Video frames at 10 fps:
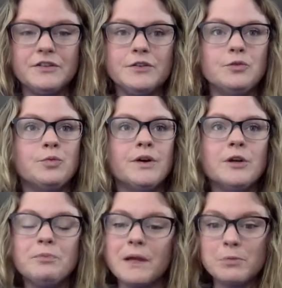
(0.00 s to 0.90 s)
You
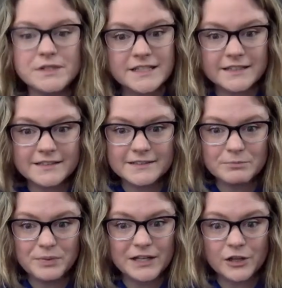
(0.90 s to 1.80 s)
will be able to
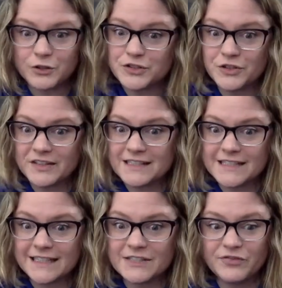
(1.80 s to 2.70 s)
be closer than
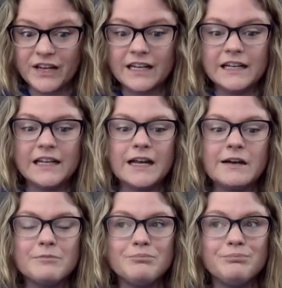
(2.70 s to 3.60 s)
6 feet,
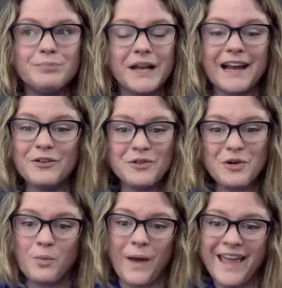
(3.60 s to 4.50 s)
but I don't know
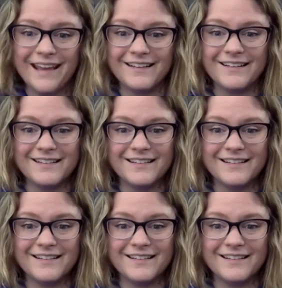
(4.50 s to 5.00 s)
when.